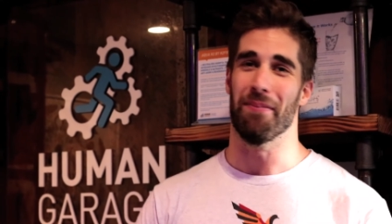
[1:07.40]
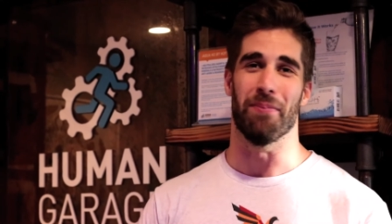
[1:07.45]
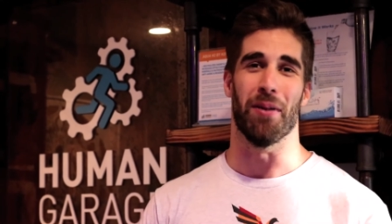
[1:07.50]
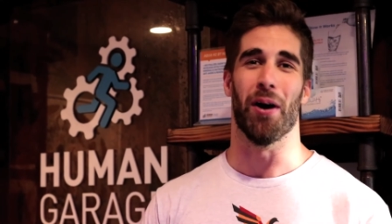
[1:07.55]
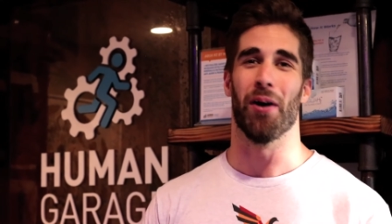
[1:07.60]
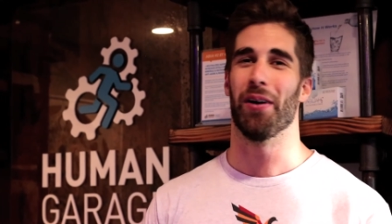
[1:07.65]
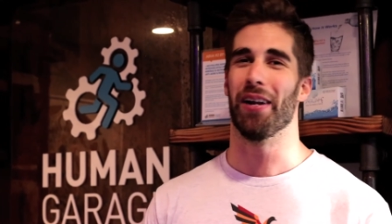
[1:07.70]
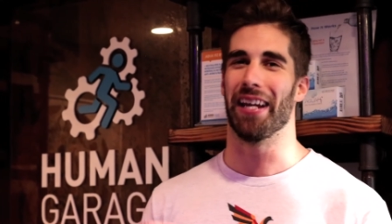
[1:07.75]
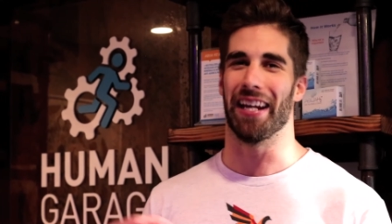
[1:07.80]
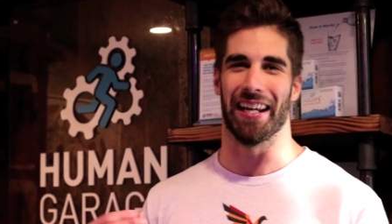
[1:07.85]

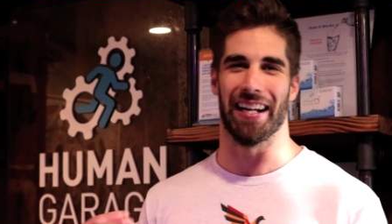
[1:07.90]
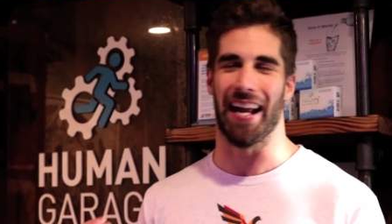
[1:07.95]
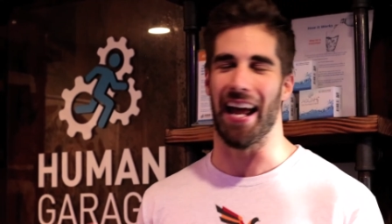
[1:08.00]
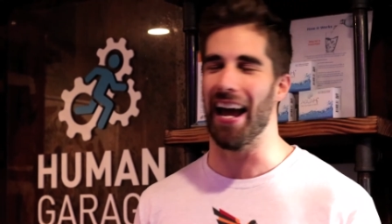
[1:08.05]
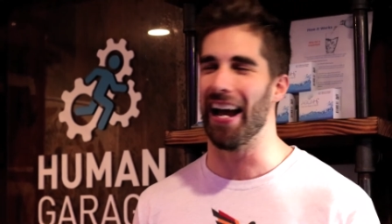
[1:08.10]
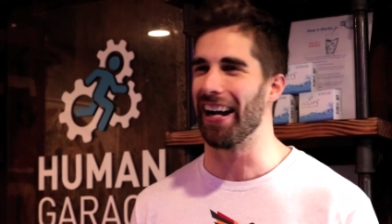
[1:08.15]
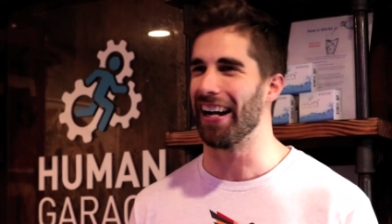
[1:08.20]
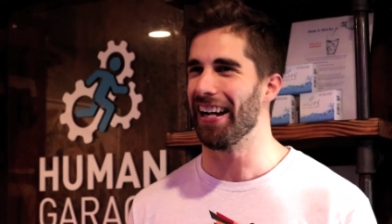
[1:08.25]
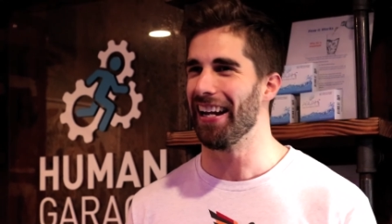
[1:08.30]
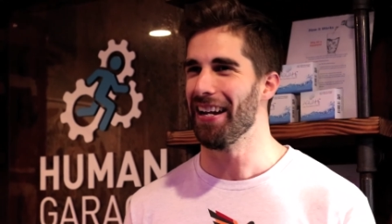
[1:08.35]
moaning in
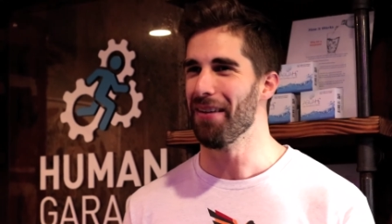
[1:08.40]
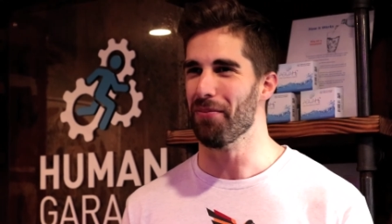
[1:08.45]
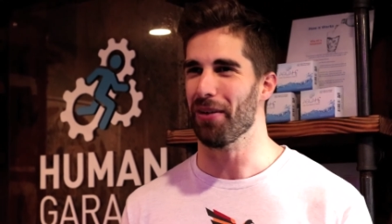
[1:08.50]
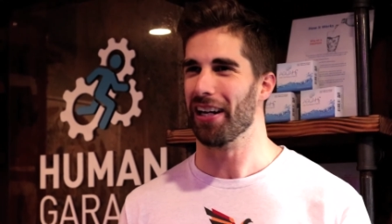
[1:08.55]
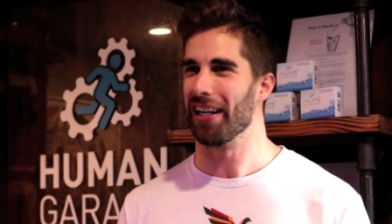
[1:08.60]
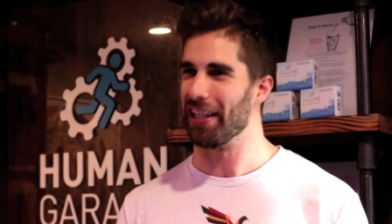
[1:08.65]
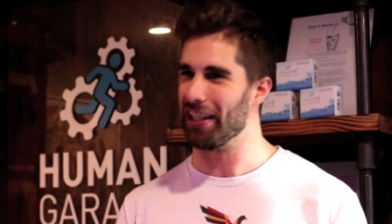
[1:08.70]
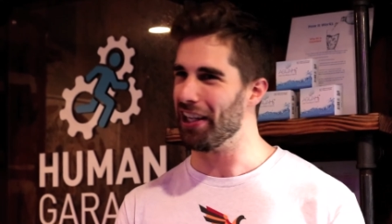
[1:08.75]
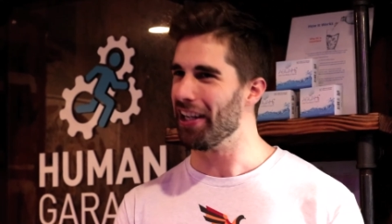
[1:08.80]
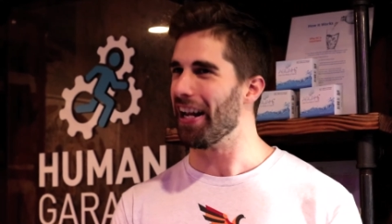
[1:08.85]
agony, but
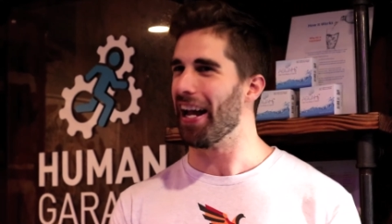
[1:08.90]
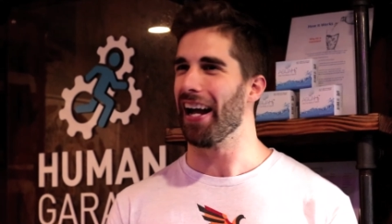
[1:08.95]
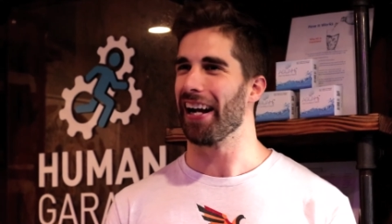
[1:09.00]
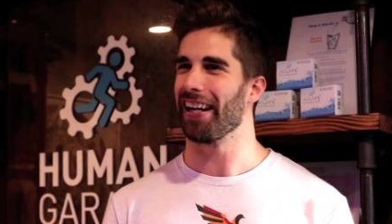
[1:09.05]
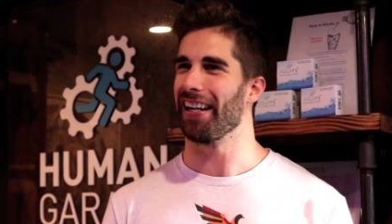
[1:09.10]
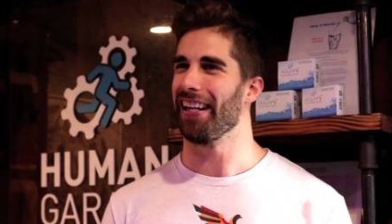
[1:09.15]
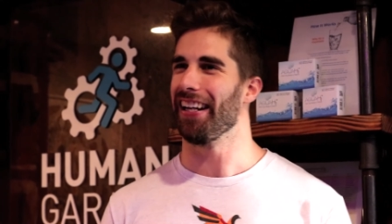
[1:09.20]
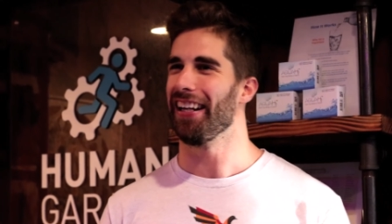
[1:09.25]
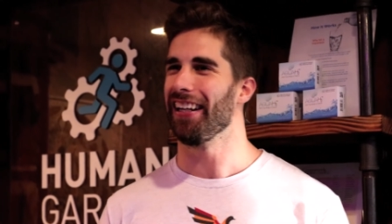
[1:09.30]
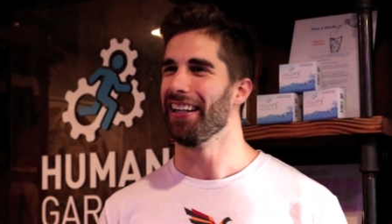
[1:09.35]
a good
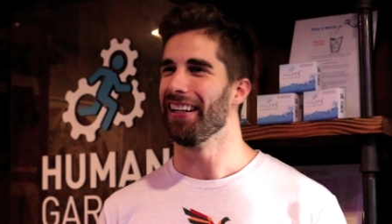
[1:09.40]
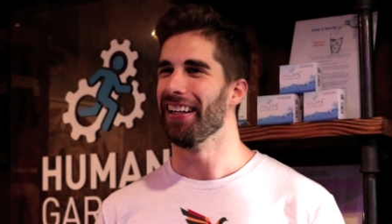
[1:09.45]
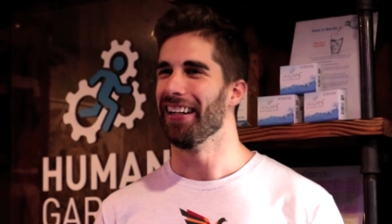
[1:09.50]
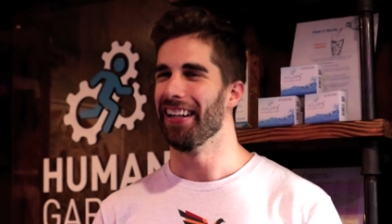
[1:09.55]
agony.